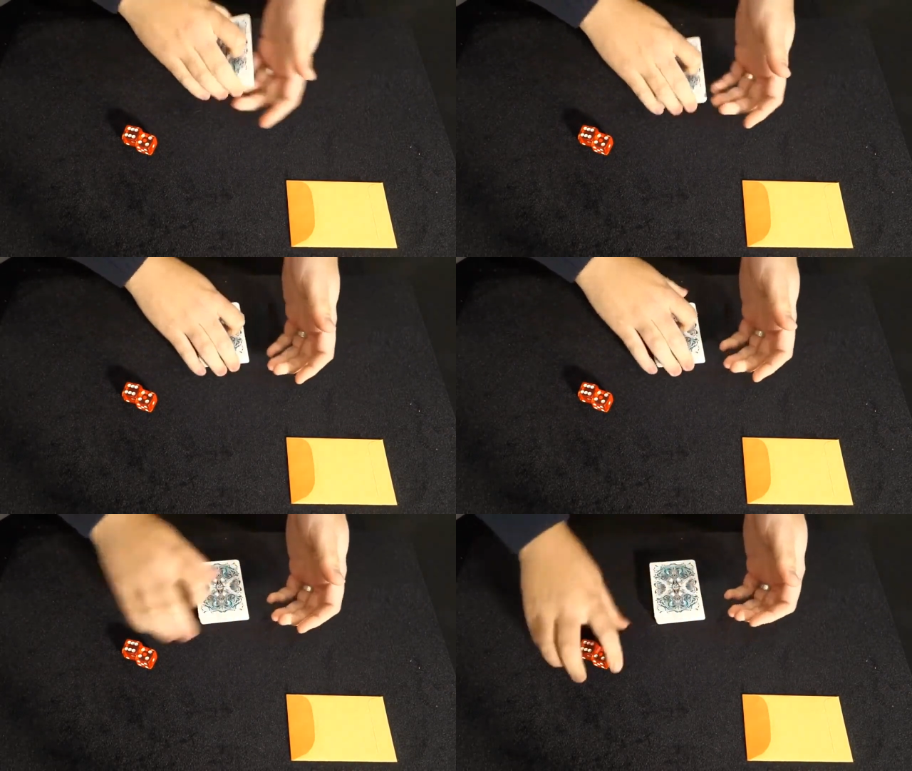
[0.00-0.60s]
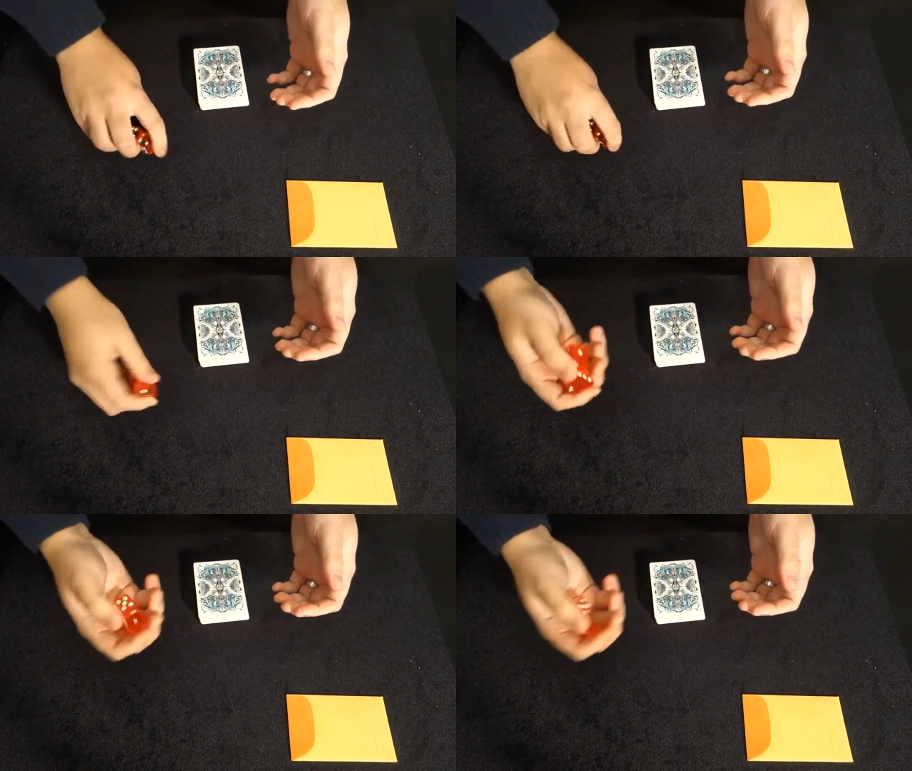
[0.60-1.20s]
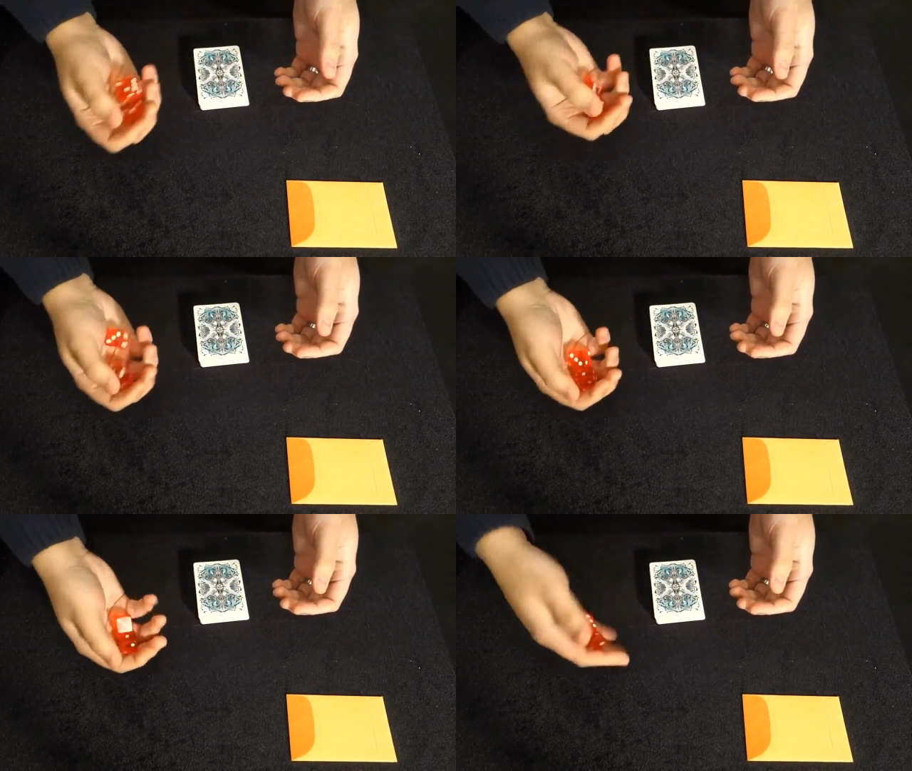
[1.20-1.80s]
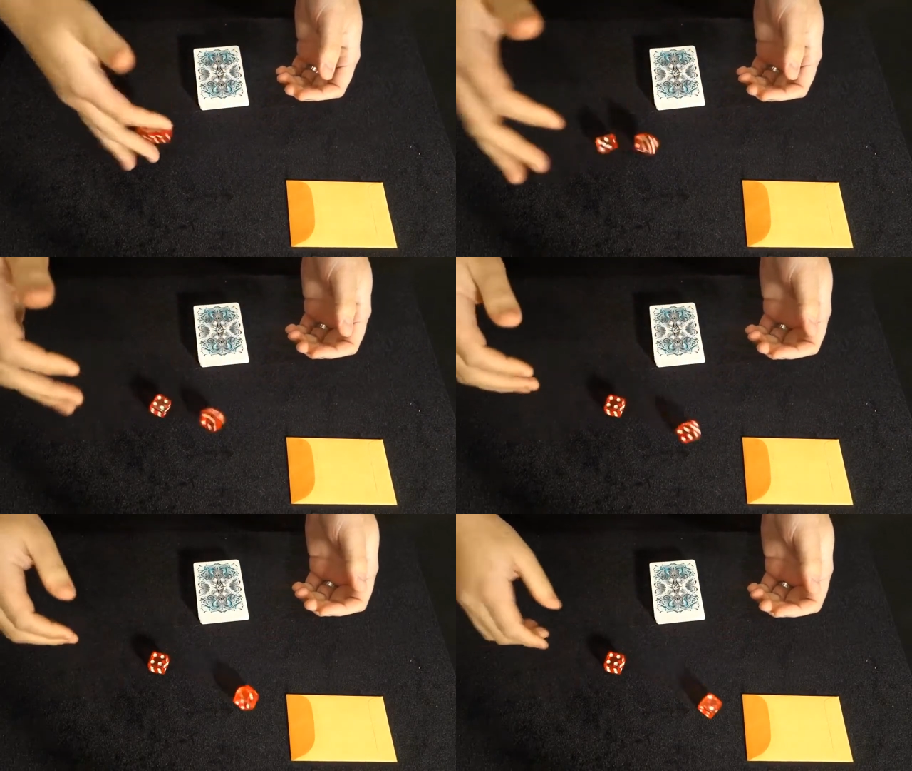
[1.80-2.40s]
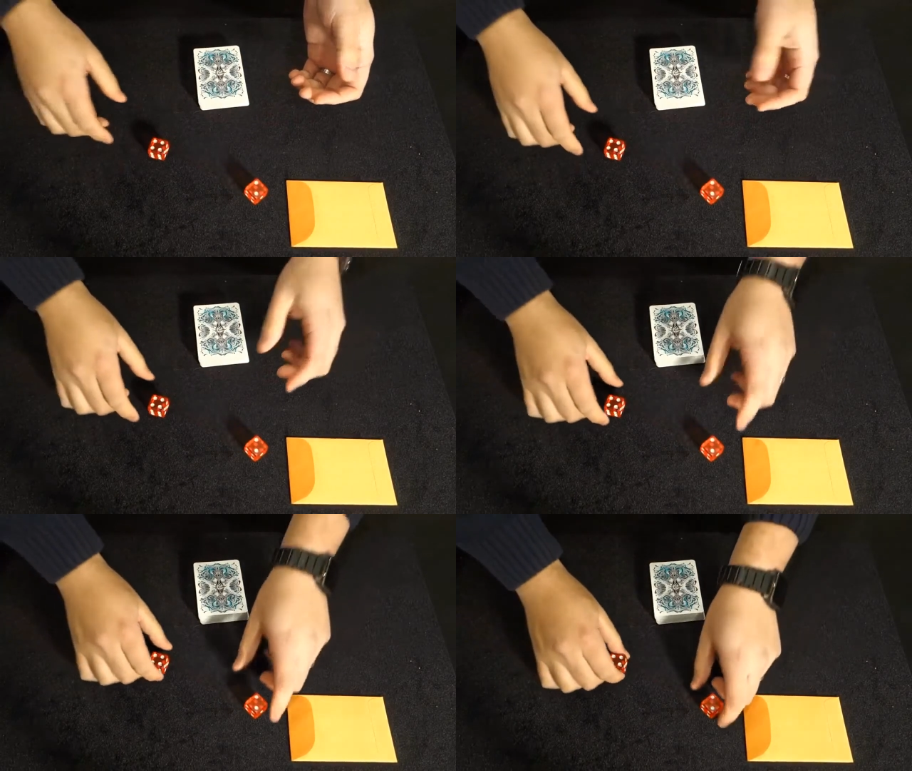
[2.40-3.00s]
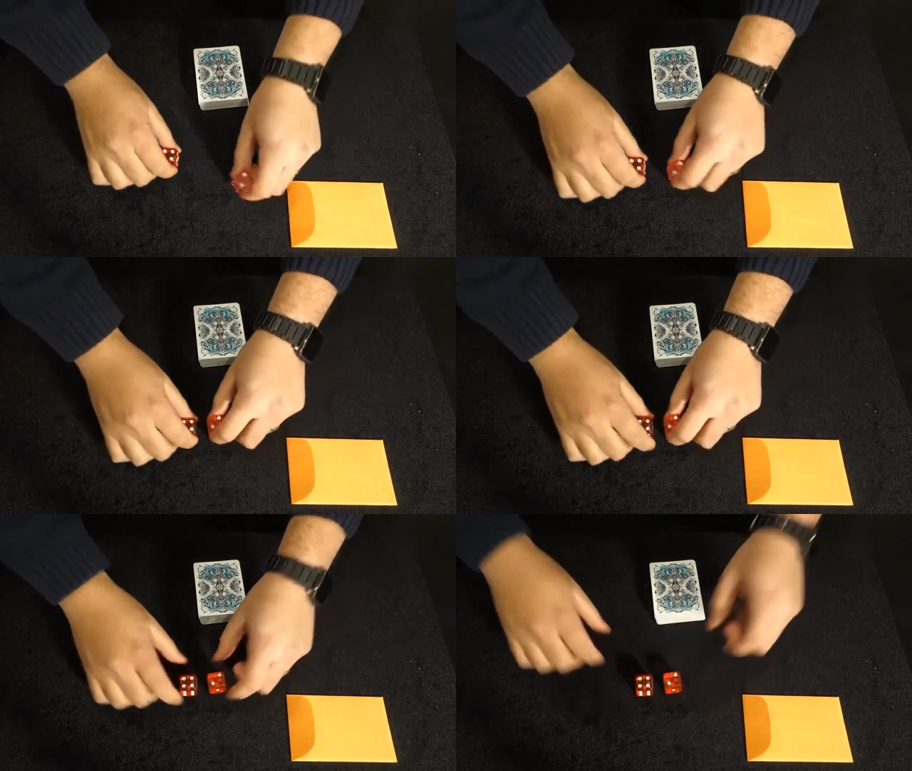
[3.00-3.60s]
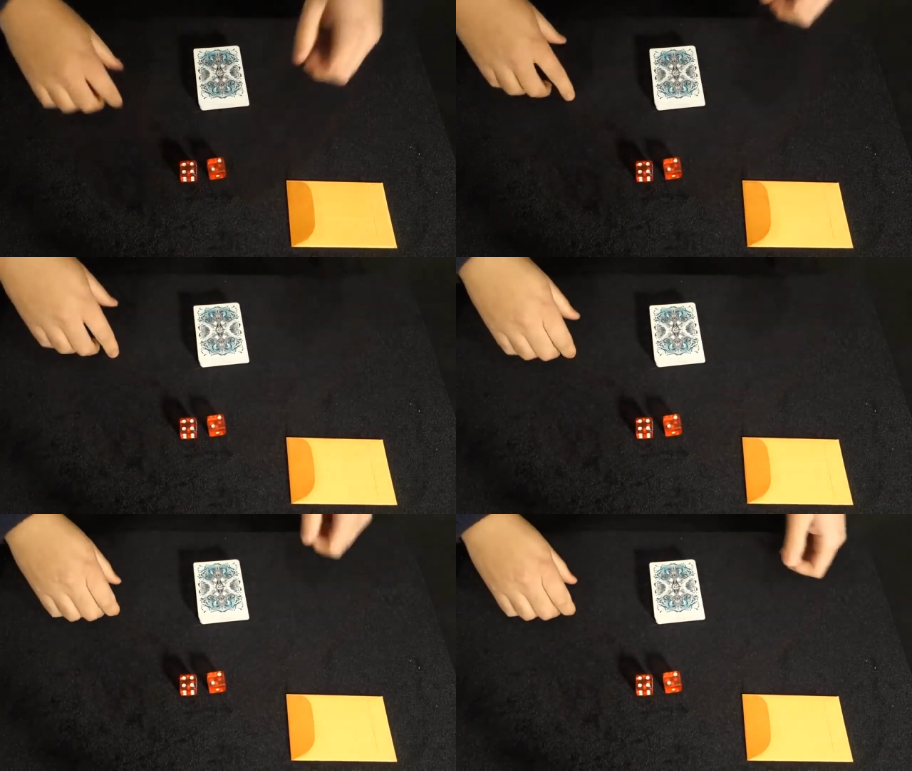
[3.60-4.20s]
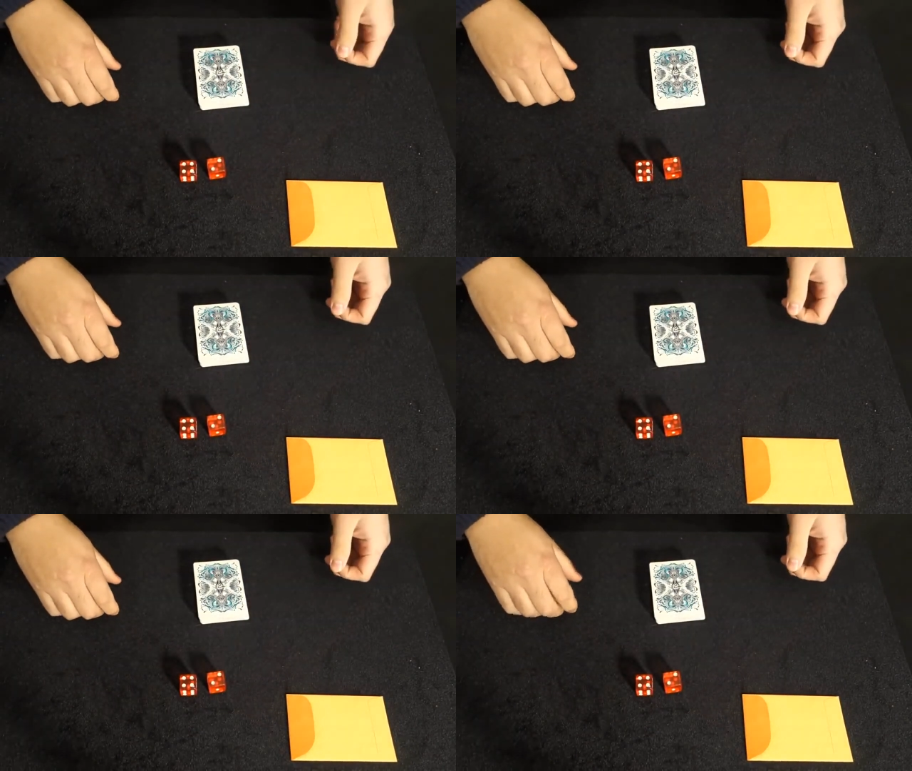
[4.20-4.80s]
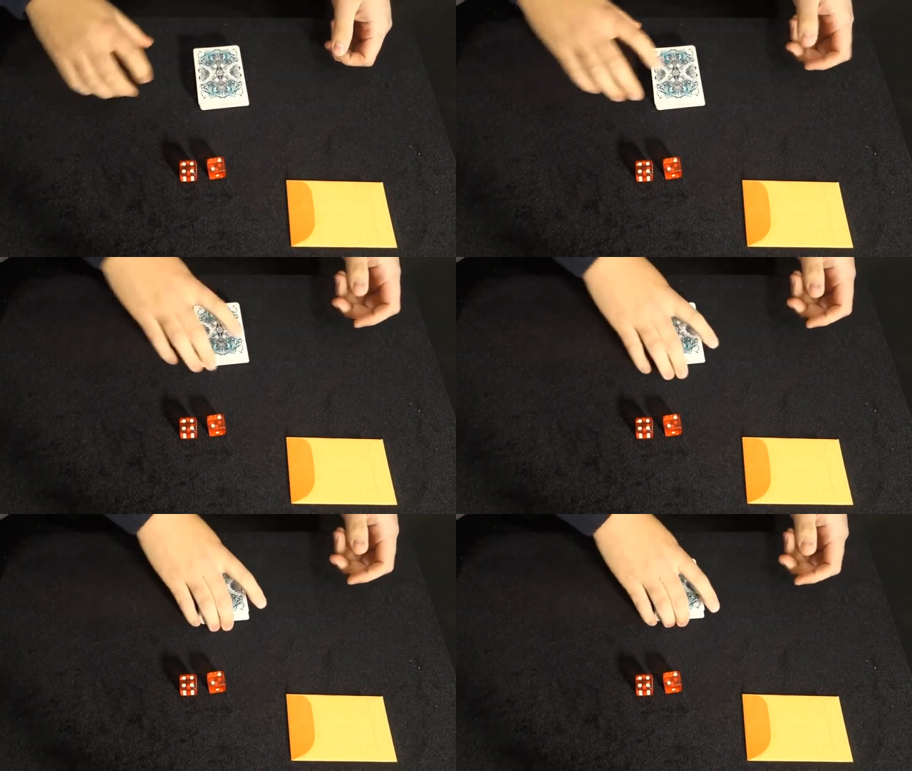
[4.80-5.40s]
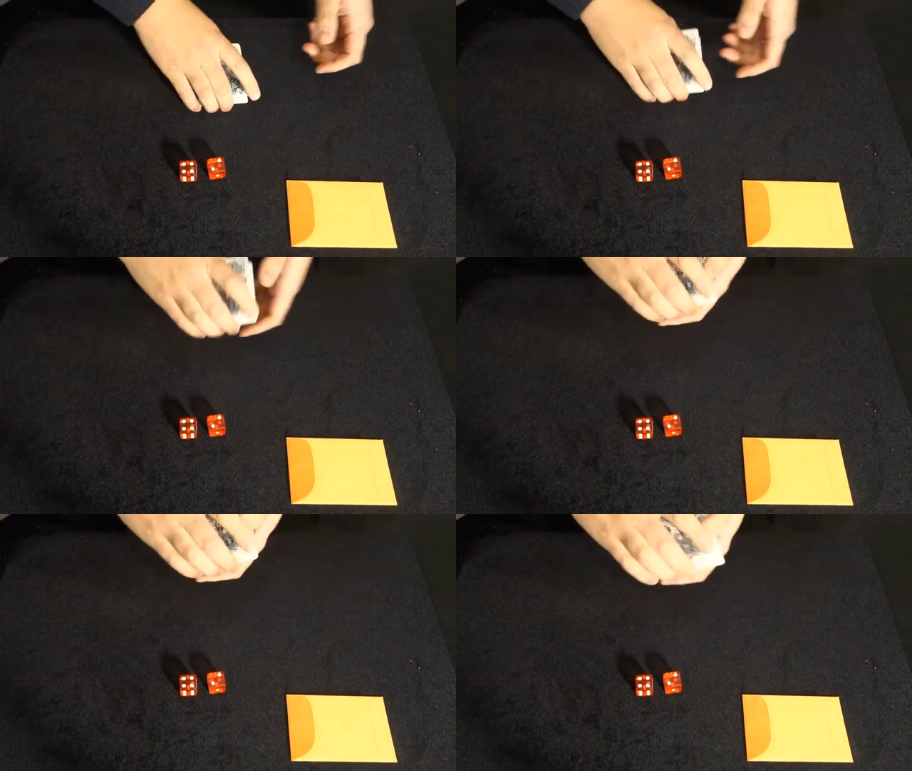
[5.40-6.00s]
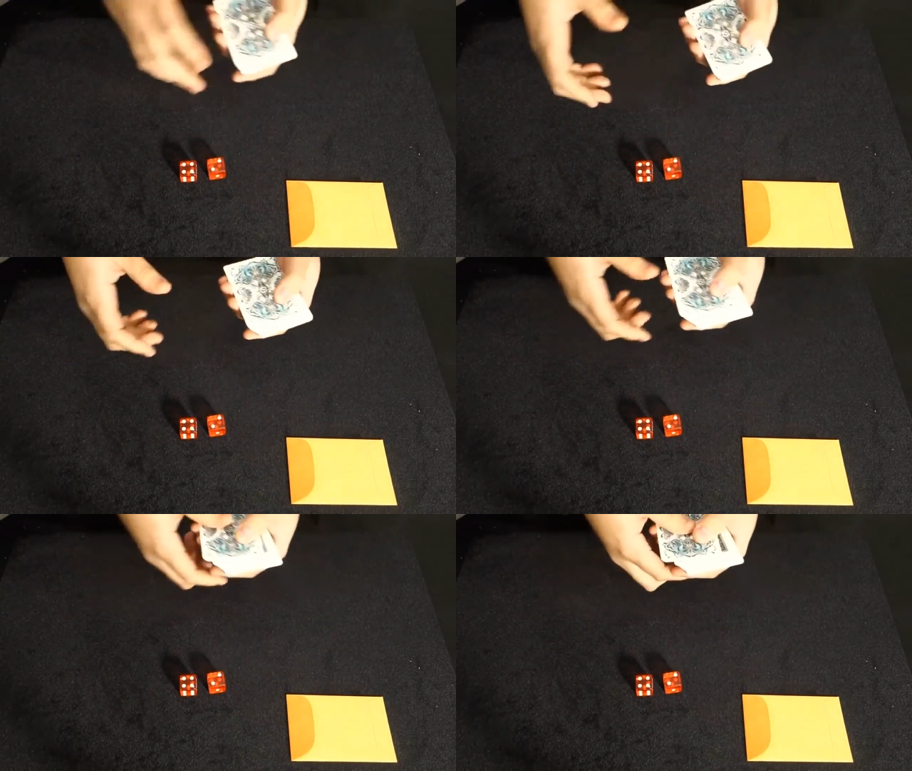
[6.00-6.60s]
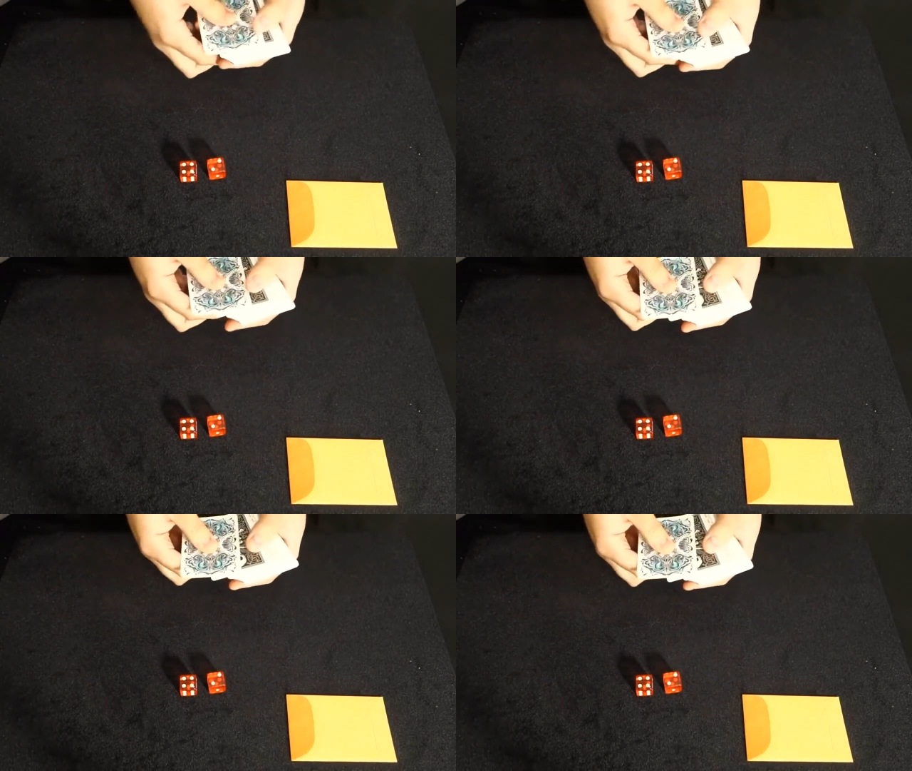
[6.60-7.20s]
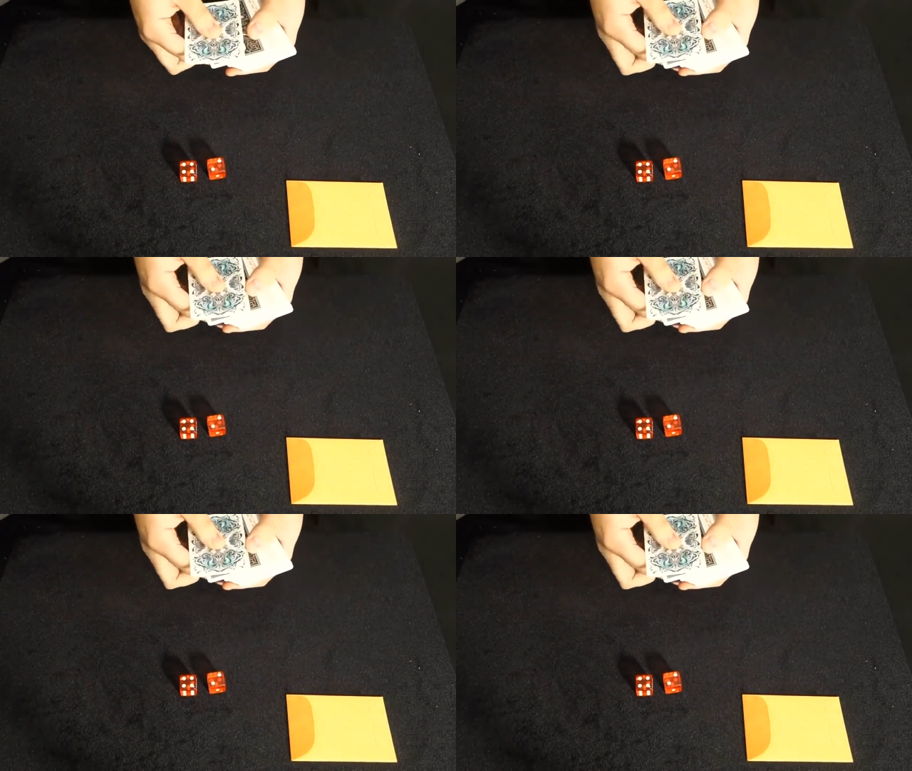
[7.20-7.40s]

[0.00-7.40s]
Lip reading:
Nobody's mouth can be seen.